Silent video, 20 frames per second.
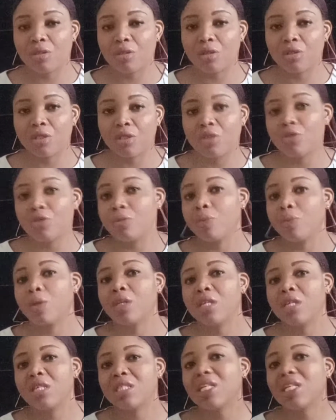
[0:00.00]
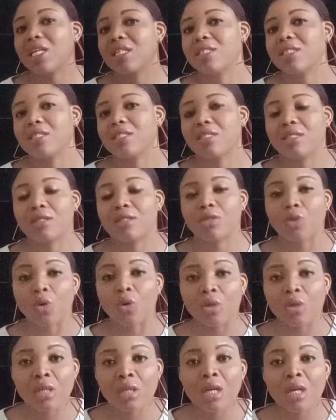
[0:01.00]
your monthly test is done,
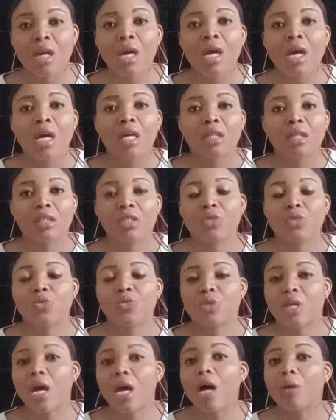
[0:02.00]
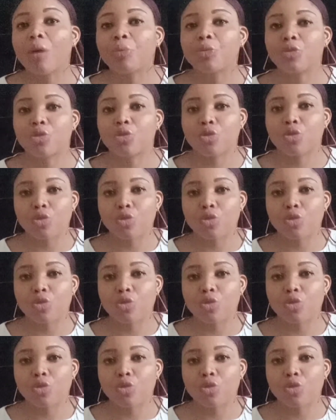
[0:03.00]
this would help you to